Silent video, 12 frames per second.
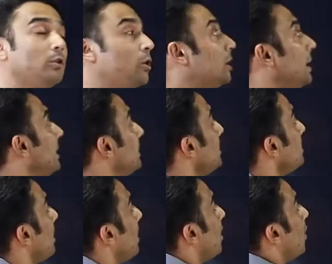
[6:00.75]
colitis
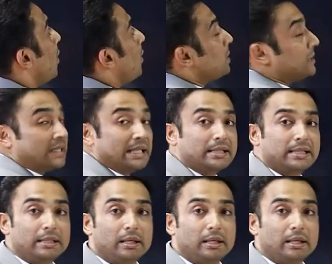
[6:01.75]
since